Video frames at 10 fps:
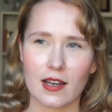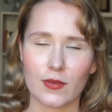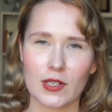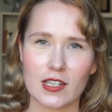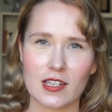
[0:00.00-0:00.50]
I
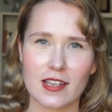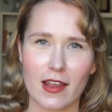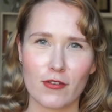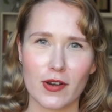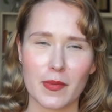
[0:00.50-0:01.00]
want to
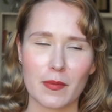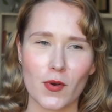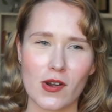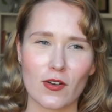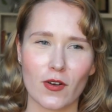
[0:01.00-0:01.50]
savour it a bit
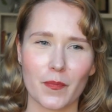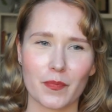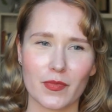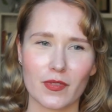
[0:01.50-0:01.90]
more and not